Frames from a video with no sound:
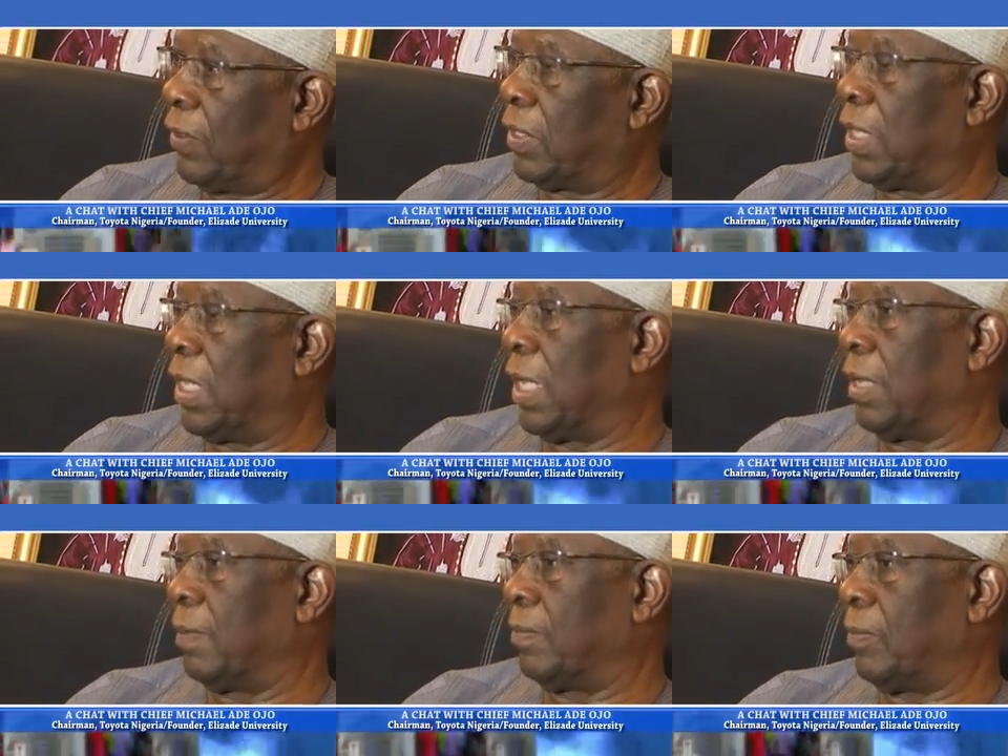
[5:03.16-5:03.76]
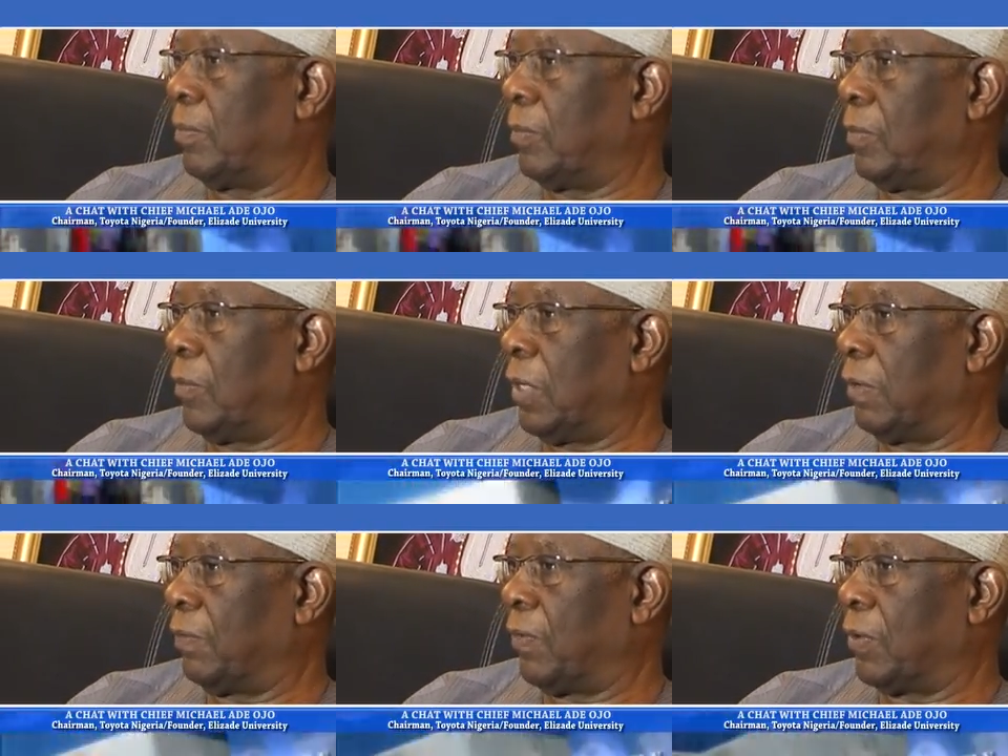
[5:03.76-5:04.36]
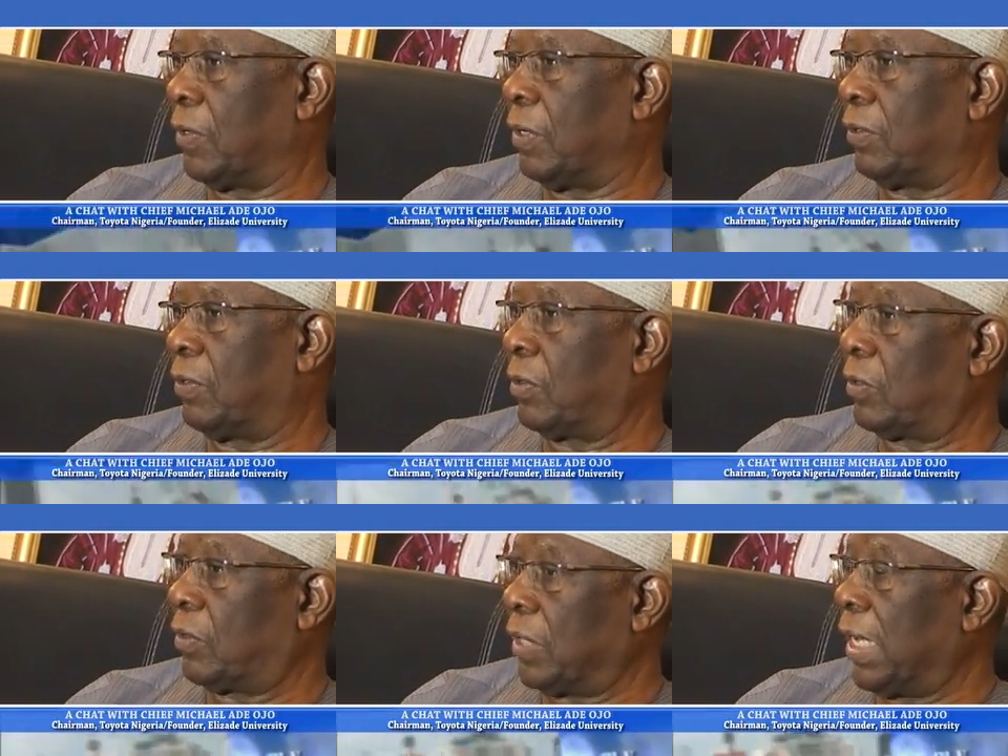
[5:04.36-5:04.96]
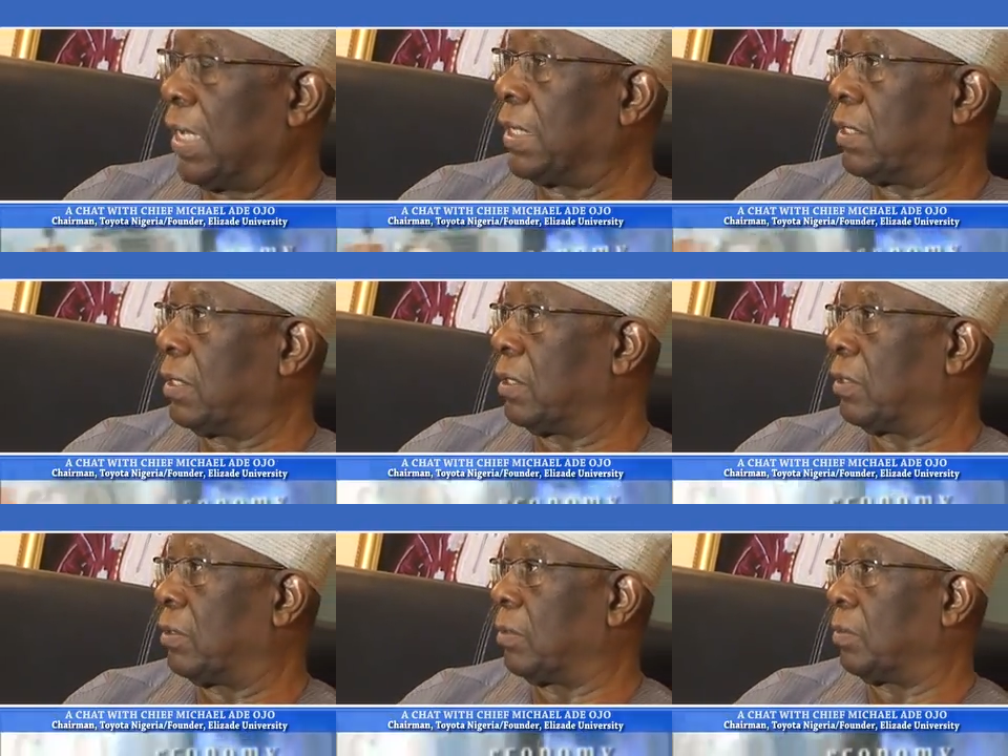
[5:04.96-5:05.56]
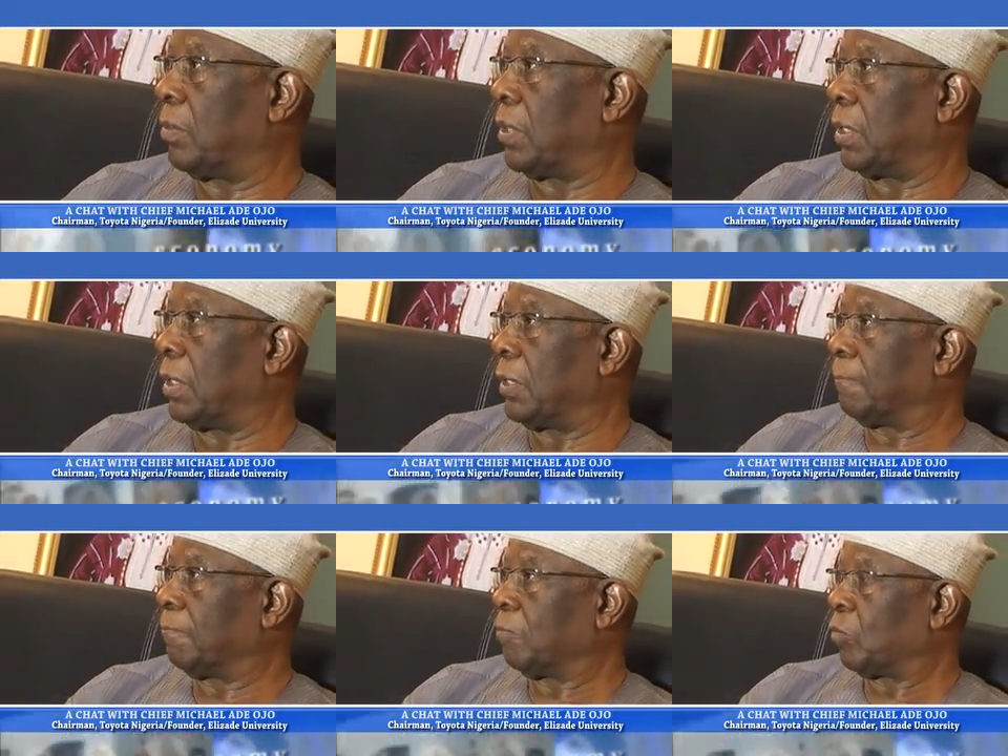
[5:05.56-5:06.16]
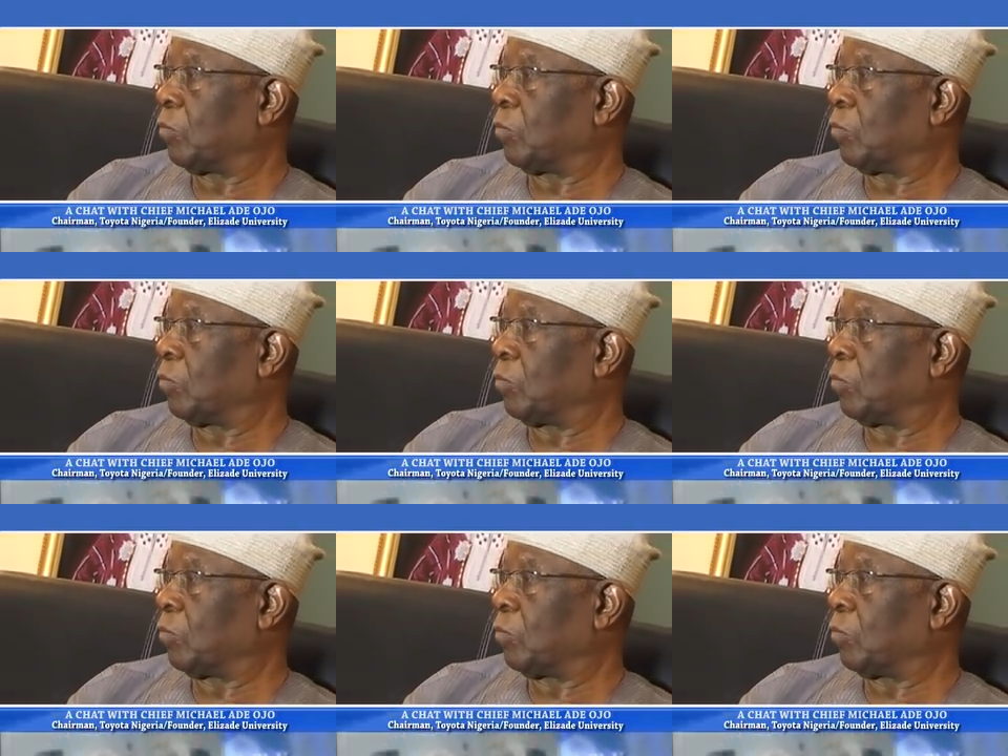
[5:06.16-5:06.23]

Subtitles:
for them and for the society to be